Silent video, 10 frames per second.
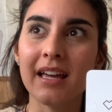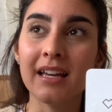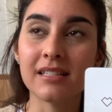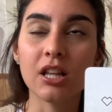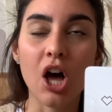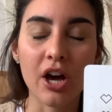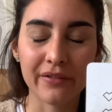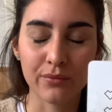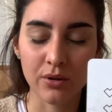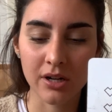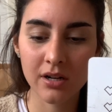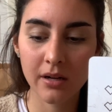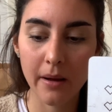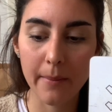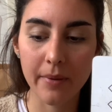is a lot of work,
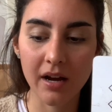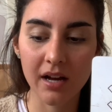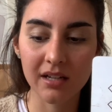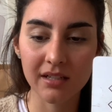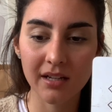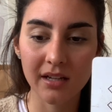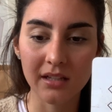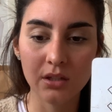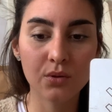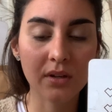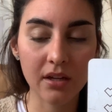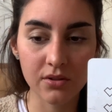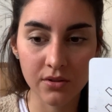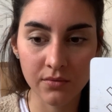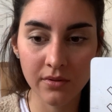but you can
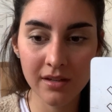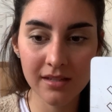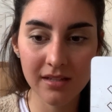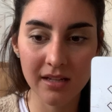do this.